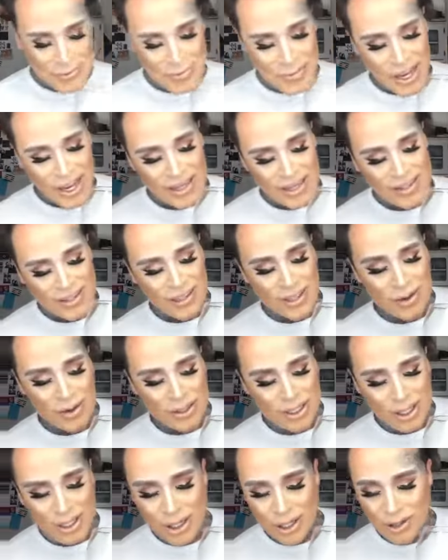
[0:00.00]
I thought there was a
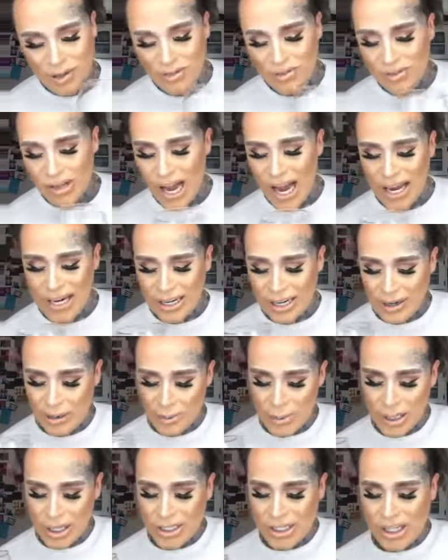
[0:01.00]
little fly in here,
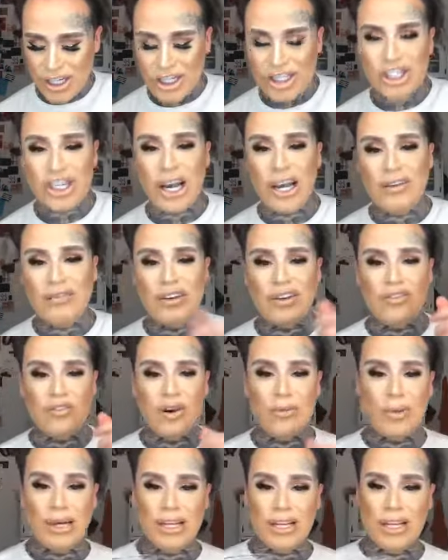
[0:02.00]
but it's a shaving
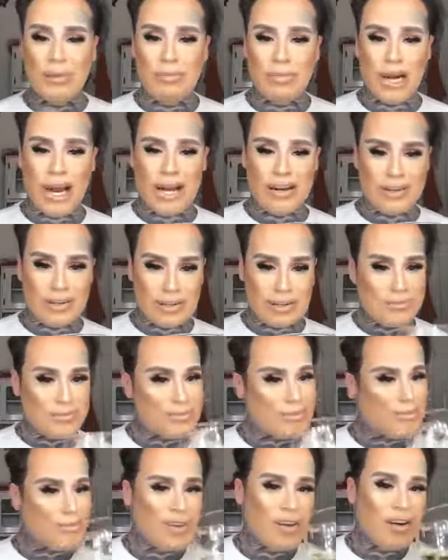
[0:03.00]
from a lip liner.
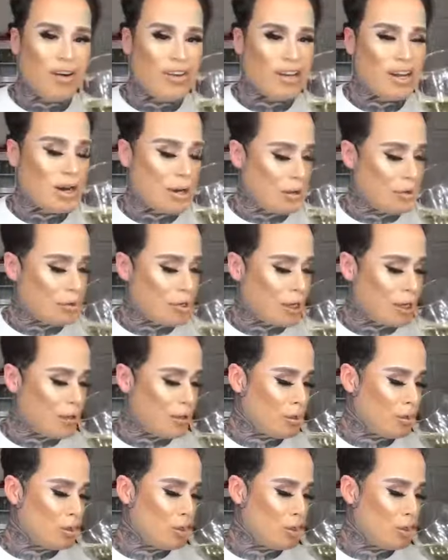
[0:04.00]
Oh, then I don't care.